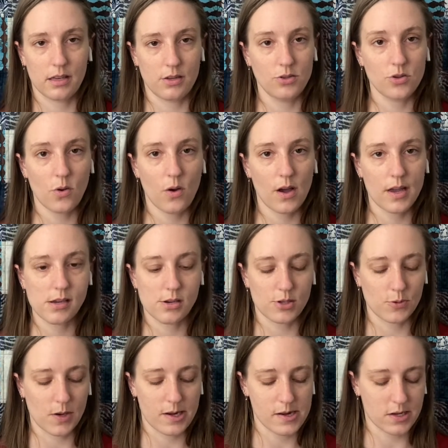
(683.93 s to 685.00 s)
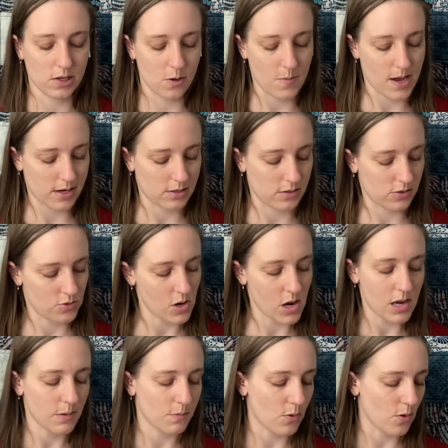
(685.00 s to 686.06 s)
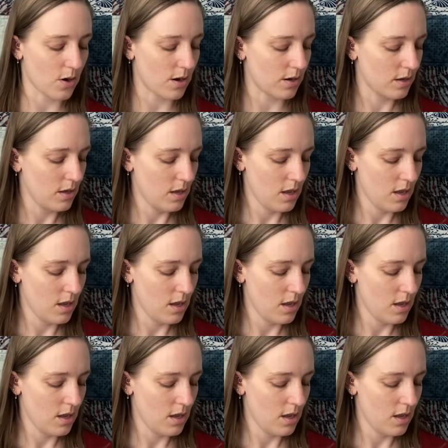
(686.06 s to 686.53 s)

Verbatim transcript: enjoy or do I need to go back to the drawing board?